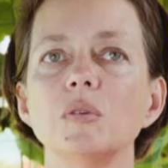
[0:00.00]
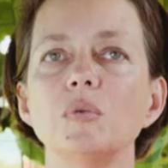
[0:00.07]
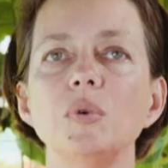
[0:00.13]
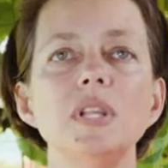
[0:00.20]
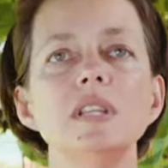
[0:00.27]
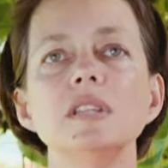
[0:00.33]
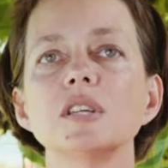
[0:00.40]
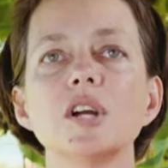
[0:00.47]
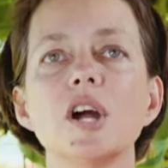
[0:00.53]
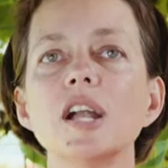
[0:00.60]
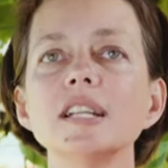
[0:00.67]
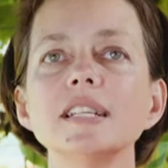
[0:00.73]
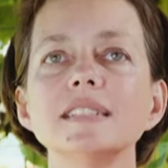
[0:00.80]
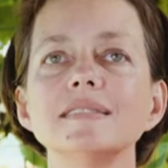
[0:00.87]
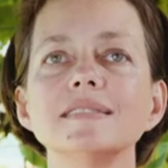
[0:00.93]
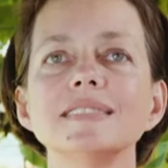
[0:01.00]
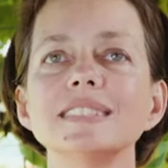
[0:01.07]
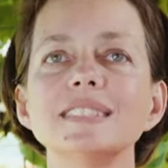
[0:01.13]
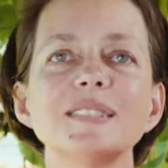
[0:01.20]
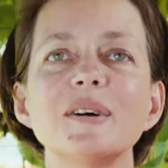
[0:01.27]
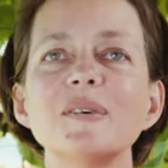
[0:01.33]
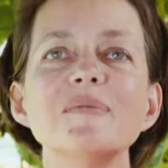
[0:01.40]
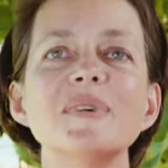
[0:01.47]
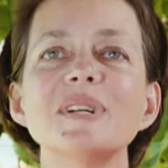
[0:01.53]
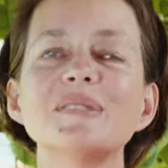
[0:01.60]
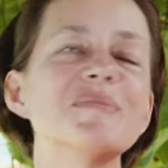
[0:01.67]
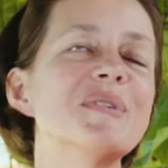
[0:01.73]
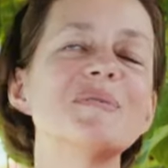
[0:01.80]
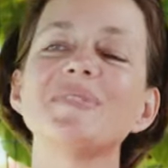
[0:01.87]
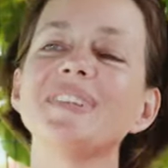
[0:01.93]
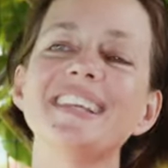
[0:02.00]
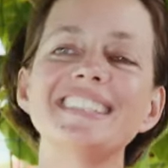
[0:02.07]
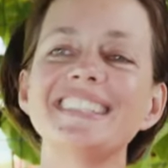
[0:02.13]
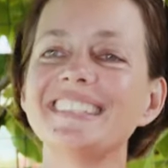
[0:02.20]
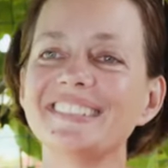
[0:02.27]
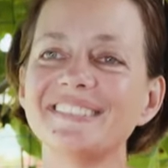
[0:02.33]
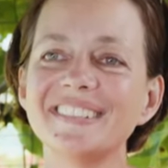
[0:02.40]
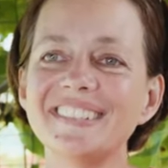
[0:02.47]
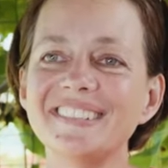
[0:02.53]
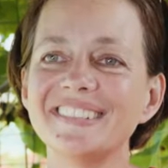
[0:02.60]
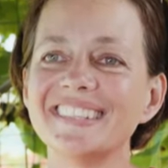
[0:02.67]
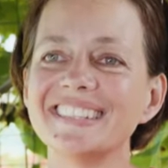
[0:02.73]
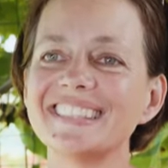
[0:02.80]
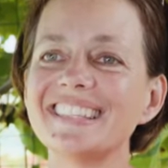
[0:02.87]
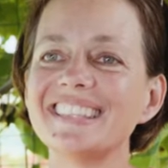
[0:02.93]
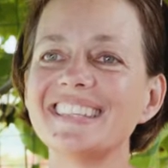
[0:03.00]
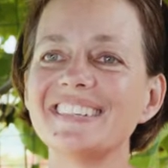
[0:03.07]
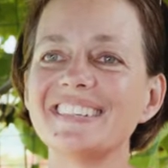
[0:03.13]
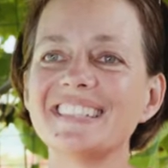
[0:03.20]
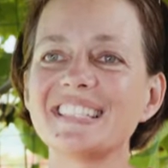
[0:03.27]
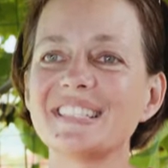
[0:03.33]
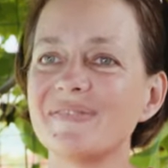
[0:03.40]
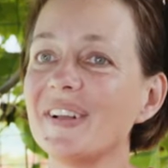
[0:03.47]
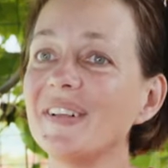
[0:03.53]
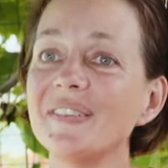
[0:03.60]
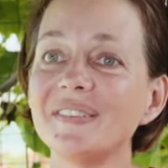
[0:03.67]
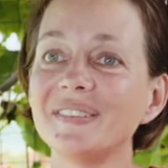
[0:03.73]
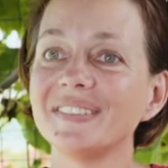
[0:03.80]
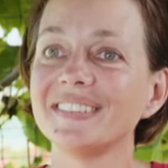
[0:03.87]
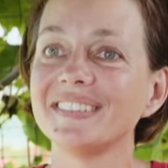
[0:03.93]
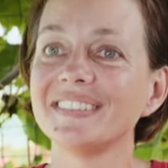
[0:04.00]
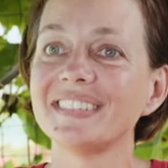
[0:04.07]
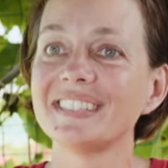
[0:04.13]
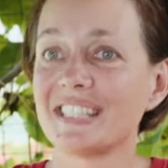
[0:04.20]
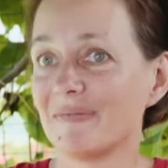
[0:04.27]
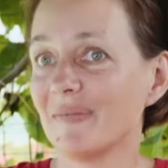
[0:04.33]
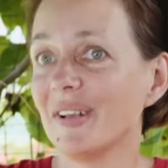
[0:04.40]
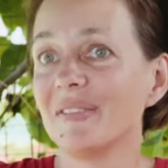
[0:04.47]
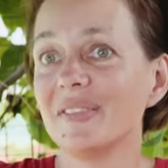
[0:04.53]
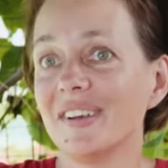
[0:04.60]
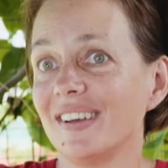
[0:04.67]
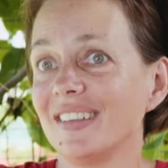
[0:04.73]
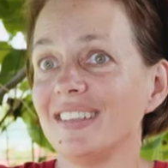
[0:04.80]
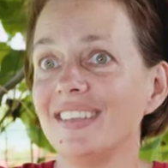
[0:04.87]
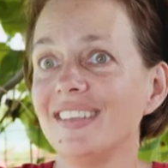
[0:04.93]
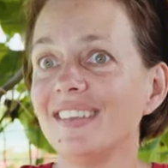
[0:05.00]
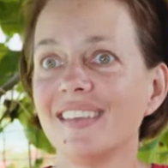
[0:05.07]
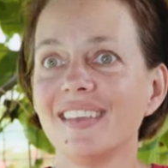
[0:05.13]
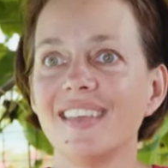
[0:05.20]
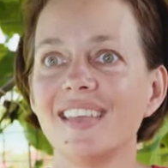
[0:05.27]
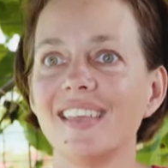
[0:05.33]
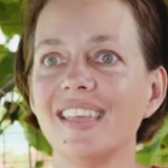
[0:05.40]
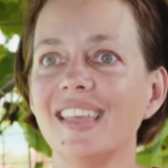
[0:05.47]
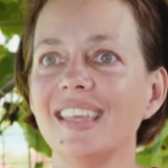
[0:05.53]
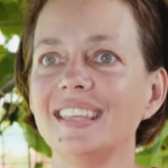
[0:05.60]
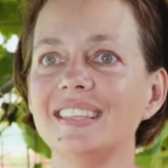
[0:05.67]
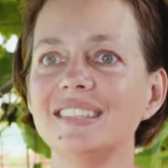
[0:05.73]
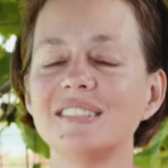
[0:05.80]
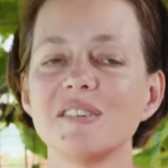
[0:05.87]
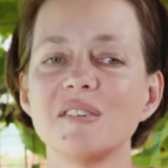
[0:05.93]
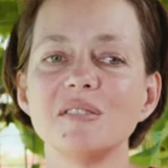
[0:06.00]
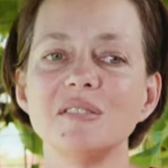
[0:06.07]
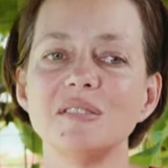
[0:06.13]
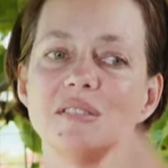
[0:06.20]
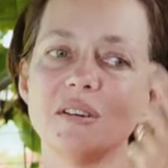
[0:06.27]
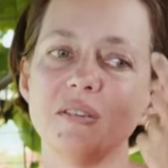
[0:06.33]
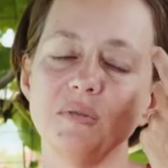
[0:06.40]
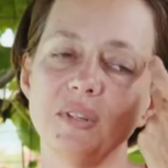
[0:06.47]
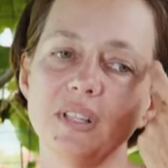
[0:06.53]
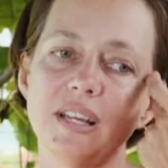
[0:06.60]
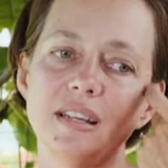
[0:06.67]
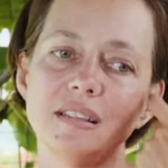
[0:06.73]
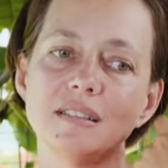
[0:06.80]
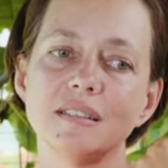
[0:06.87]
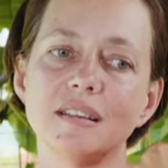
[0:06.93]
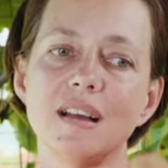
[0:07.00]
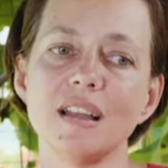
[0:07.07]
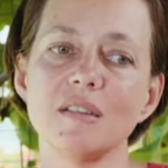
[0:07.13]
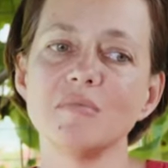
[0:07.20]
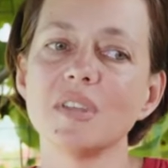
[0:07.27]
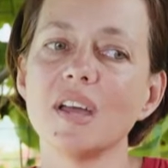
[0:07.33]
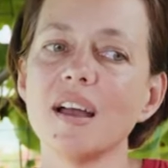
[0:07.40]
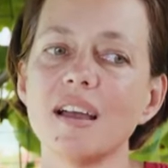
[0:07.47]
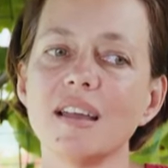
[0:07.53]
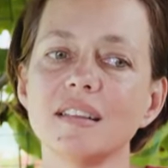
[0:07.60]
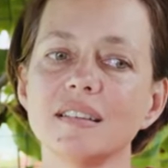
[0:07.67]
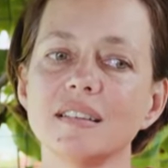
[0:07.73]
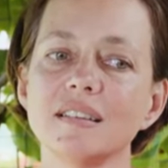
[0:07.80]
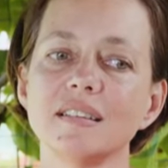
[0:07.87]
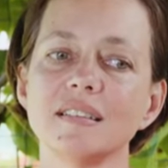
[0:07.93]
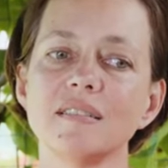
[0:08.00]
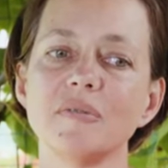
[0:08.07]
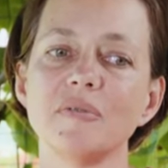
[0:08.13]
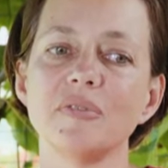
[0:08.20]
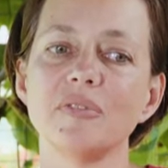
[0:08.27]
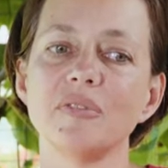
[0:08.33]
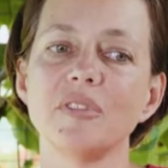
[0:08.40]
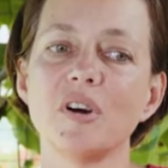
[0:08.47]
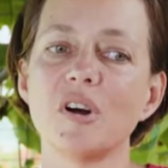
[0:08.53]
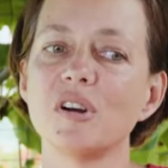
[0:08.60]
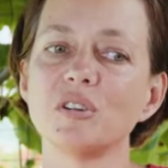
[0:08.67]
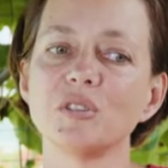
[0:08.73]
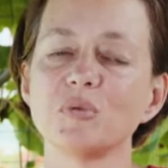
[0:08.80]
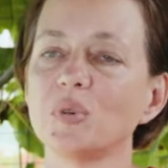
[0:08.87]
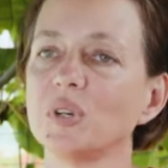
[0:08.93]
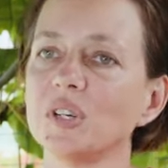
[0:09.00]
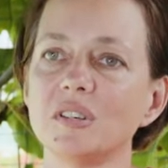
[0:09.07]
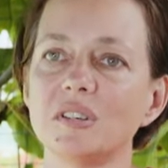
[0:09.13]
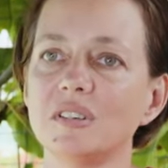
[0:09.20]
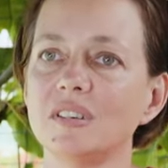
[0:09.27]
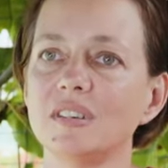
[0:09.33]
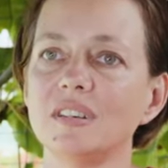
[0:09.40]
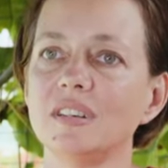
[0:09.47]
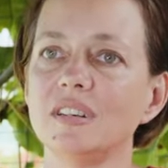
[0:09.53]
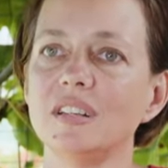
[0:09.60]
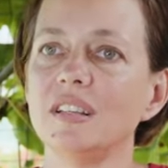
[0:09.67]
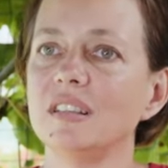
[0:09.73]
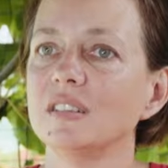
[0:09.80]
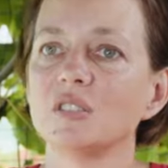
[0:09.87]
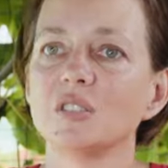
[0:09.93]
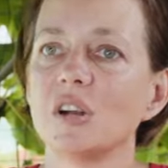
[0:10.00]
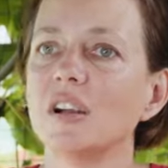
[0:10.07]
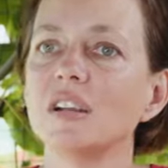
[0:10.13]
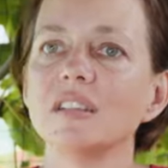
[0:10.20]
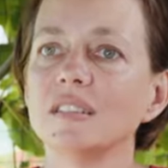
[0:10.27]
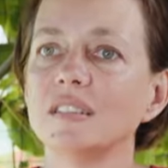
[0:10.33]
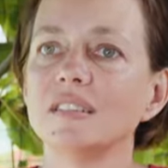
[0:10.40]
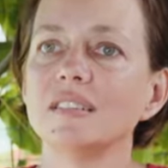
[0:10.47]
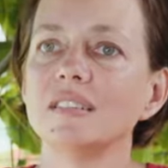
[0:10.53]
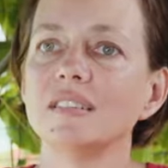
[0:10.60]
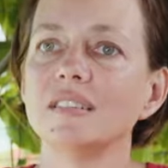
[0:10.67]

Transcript: weeding the garden is so much more pleasant when you can sit there and smell smell the honey. You know, you know realize I'm not the hardest worker in this garden.